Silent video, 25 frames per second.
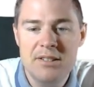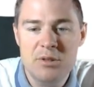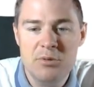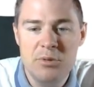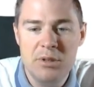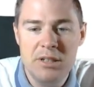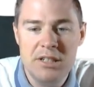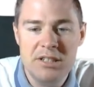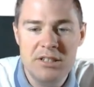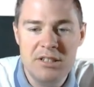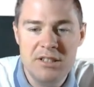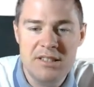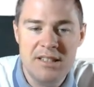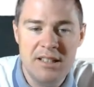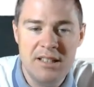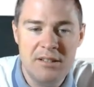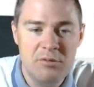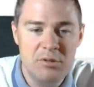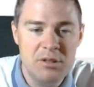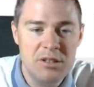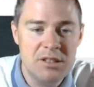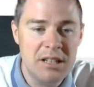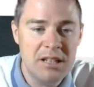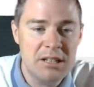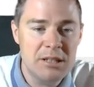switches
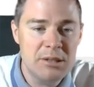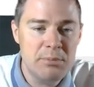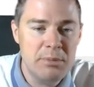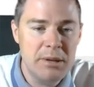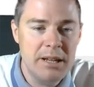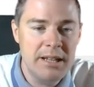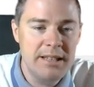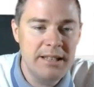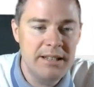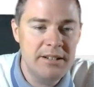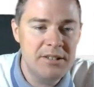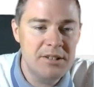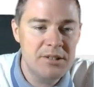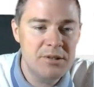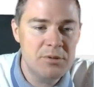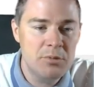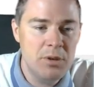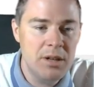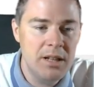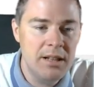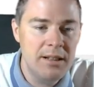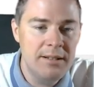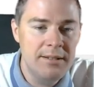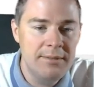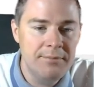that was explained there as
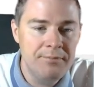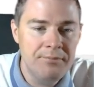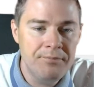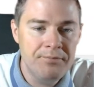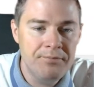well.